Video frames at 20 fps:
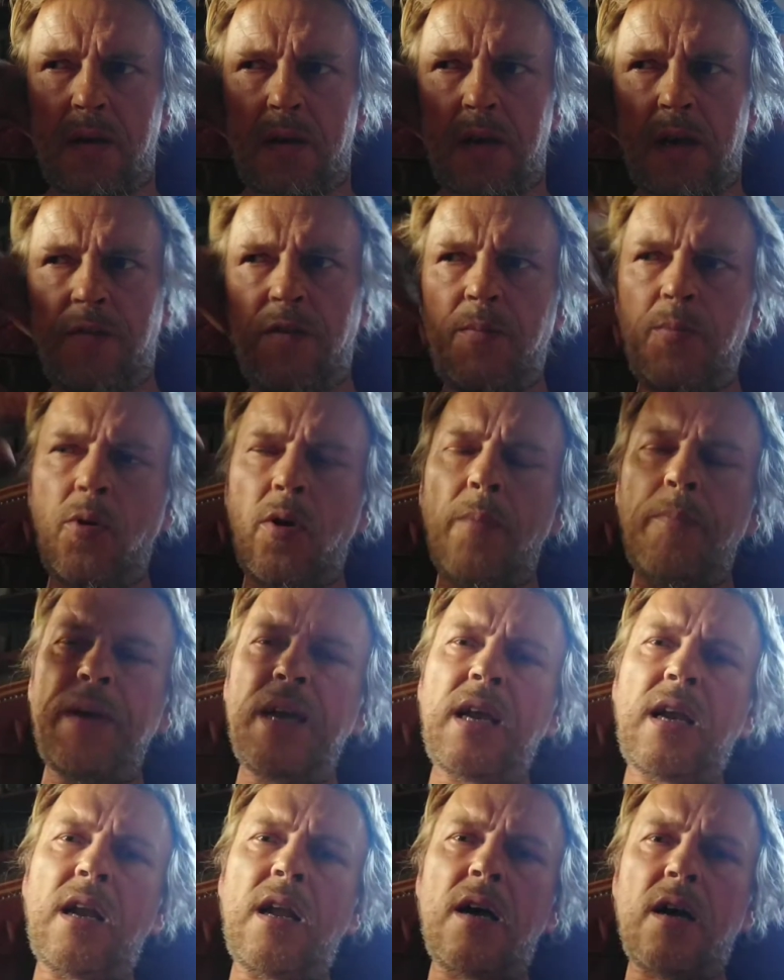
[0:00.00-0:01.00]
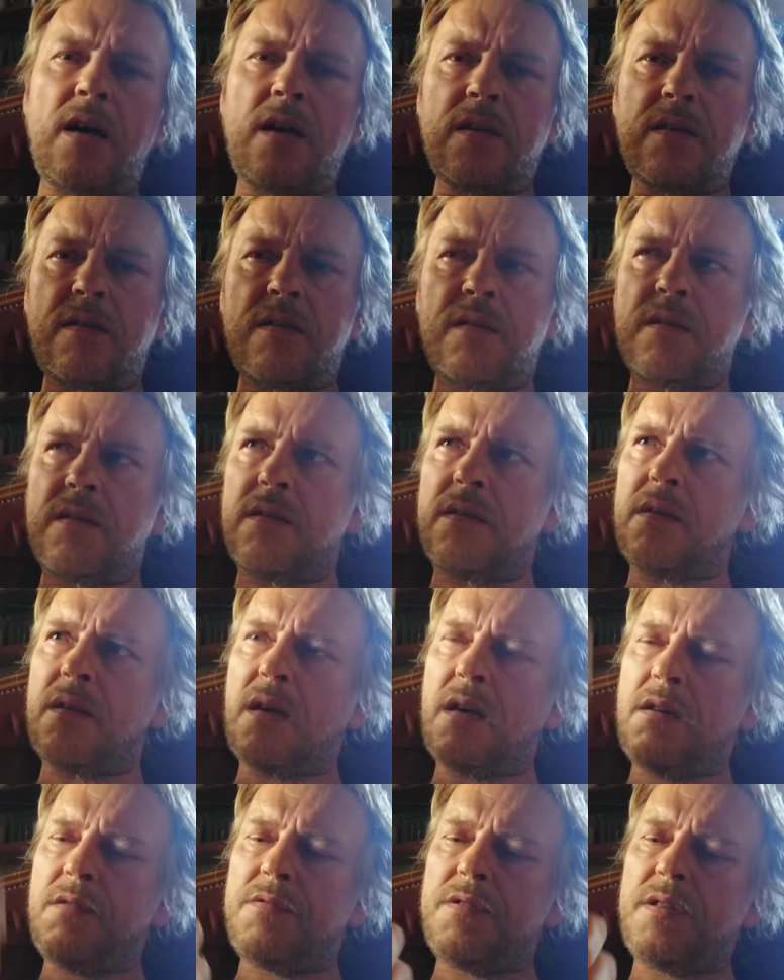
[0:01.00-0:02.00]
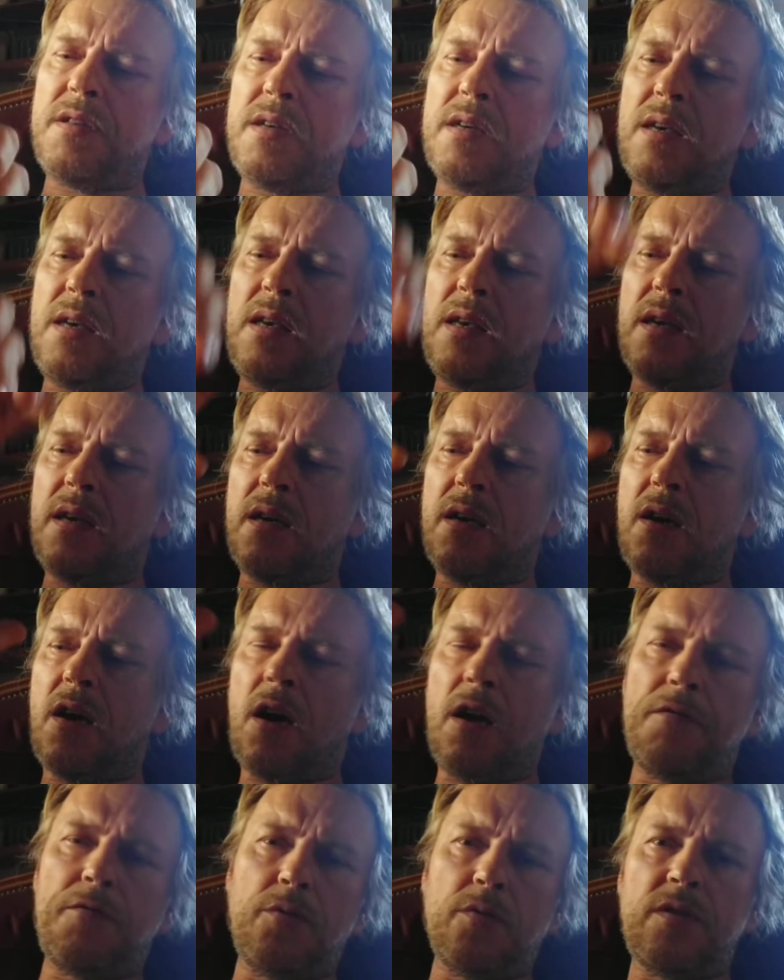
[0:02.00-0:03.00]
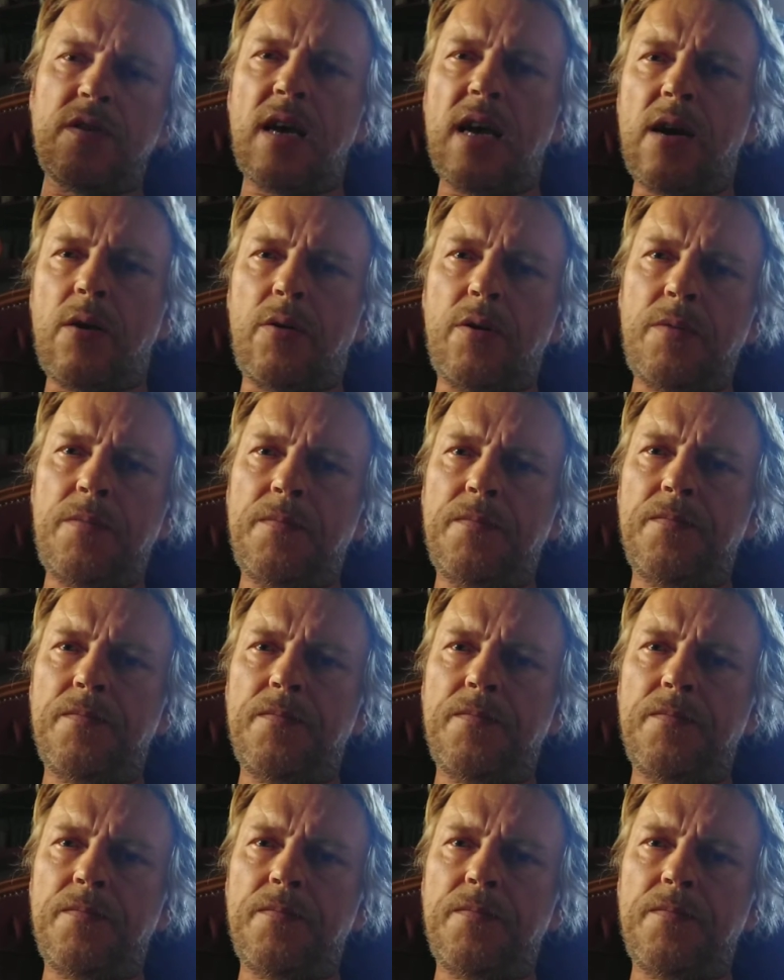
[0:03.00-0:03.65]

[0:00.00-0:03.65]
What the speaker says: If you put a big glass over the Eiffel Tower,